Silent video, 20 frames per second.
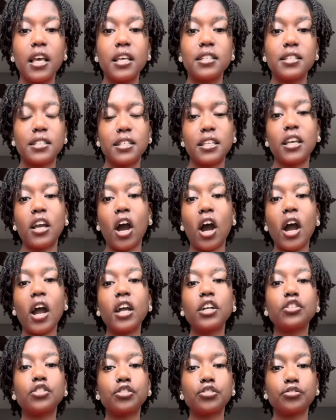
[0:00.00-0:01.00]
See,
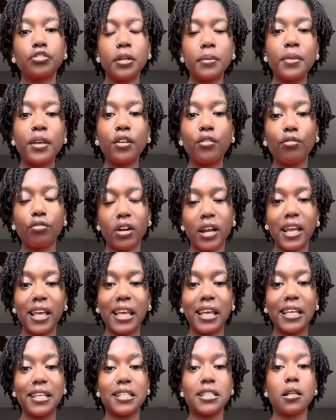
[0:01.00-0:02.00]
our trimming rate
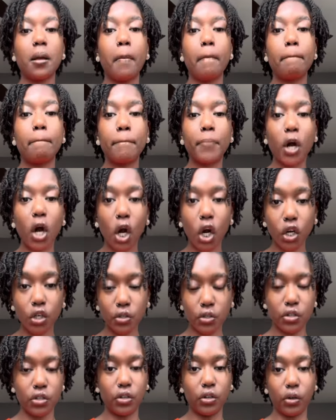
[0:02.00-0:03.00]
is
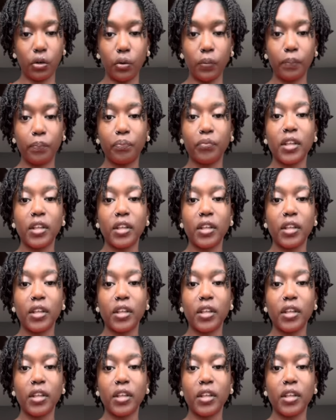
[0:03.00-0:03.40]
personal.